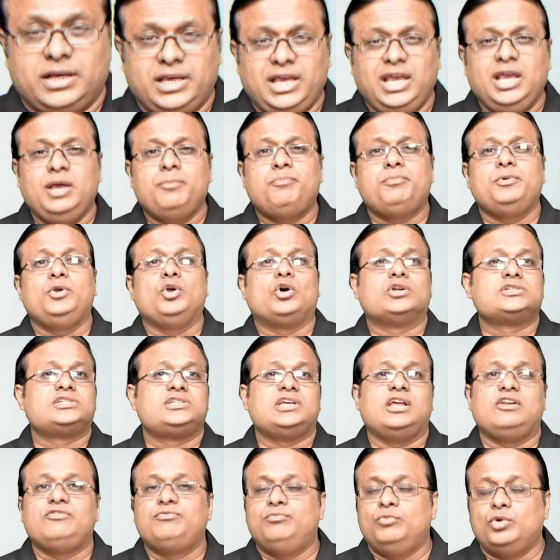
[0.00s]
Keep
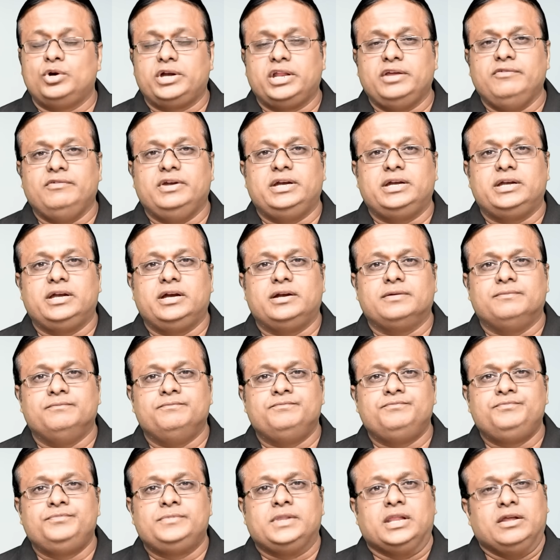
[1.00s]
yourself motivated.
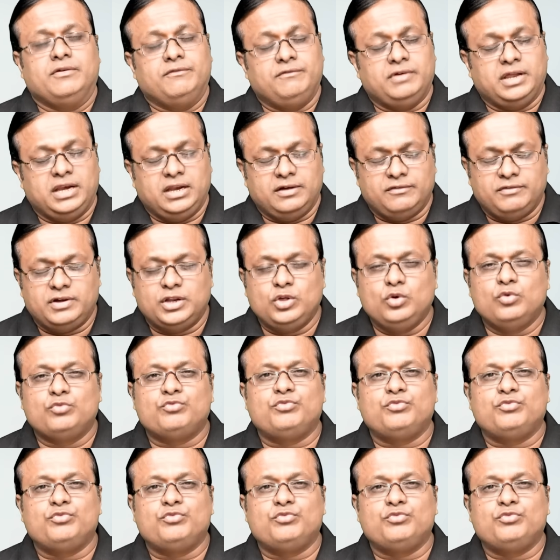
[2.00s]
Whenever you